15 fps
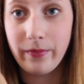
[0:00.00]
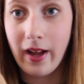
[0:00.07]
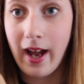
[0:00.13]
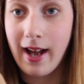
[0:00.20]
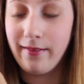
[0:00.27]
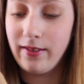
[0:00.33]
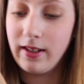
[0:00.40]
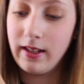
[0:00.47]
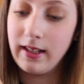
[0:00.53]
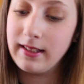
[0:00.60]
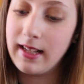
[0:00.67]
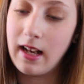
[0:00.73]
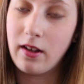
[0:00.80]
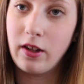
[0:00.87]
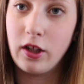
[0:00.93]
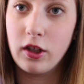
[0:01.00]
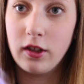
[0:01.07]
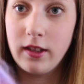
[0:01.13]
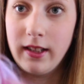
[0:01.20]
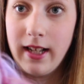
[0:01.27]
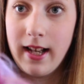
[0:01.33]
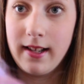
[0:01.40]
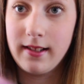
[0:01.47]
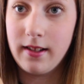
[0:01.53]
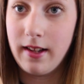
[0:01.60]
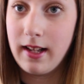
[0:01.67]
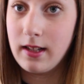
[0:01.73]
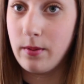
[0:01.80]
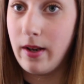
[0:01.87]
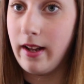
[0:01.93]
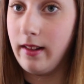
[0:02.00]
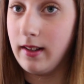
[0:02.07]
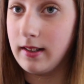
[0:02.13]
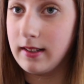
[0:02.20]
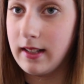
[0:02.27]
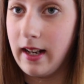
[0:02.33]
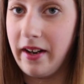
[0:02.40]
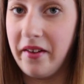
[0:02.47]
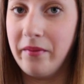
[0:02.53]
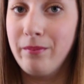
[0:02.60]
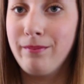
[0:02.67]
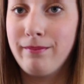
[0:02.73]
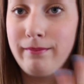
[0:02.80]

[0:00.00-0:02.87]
I haven't exactly curled it yet, so that's why it looks kind of.